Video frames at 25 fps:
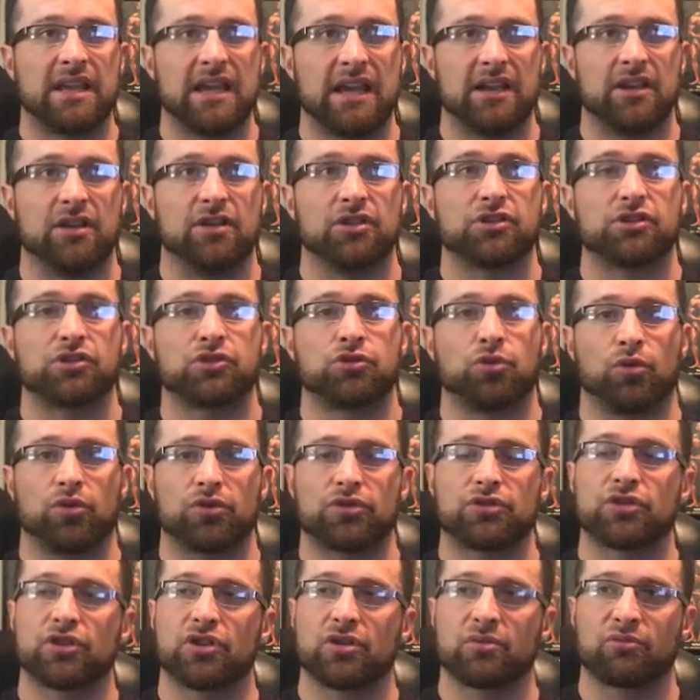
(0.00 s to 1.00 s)
again,
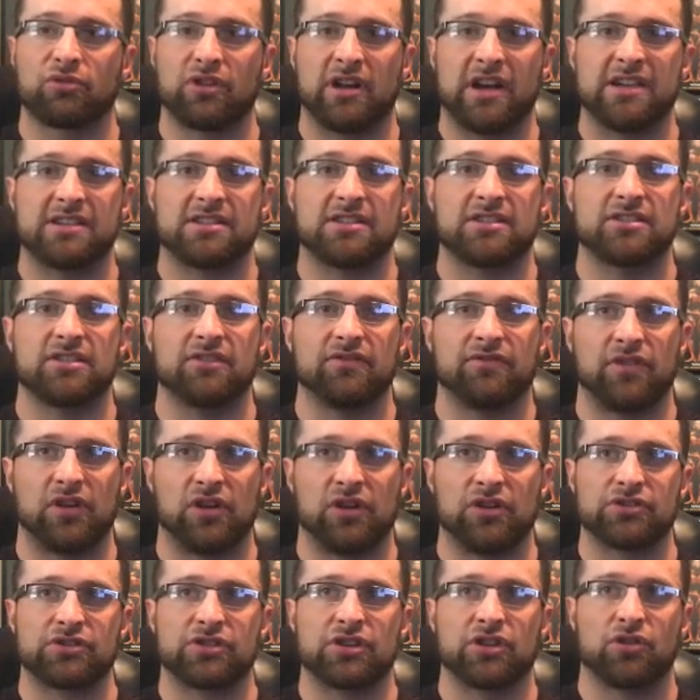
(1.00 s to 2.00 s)
short-term rises and
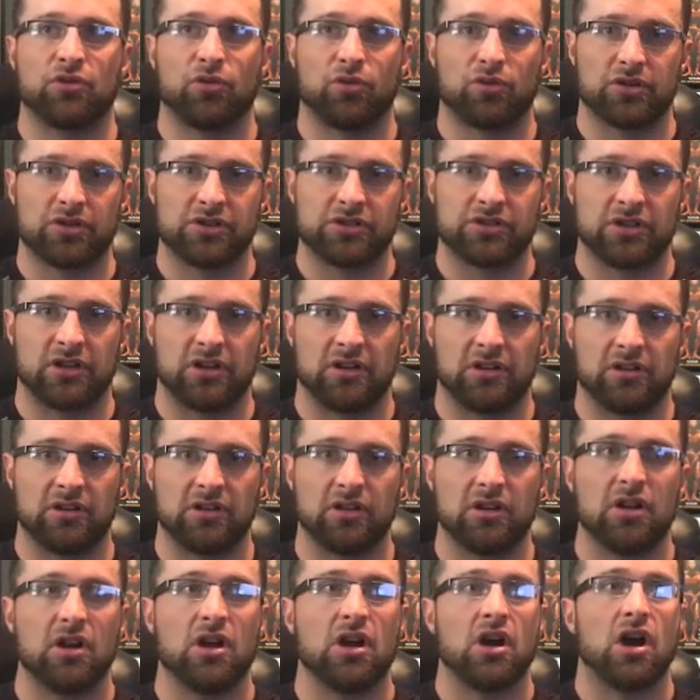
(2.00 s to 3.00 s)
falls in cortisol
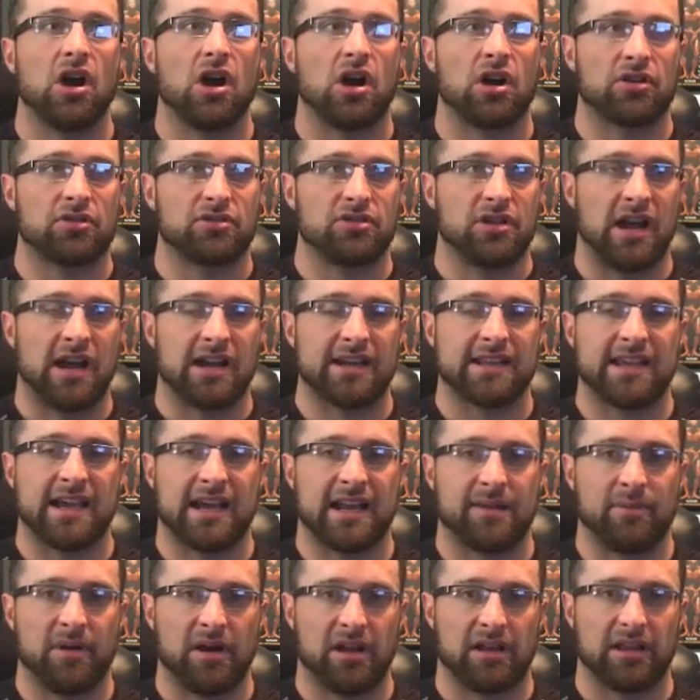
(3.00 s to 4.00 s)
are not
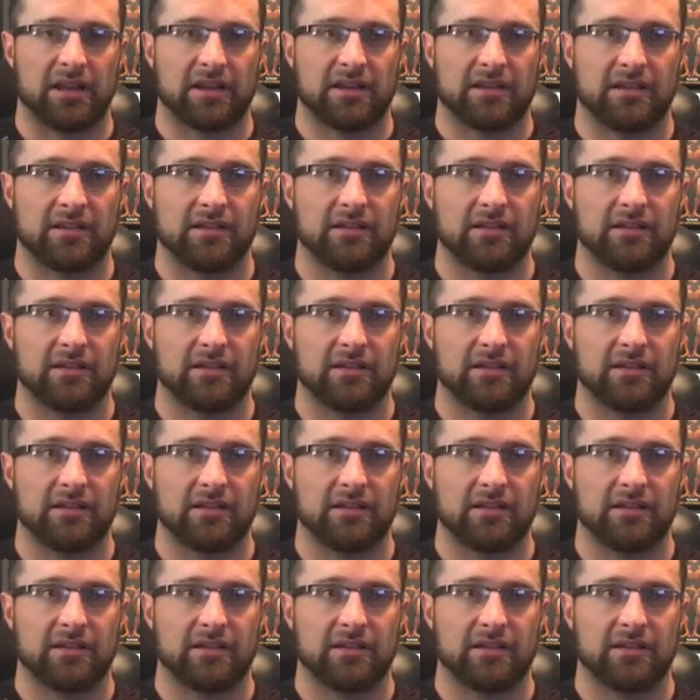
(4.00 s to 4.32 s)
catabolic.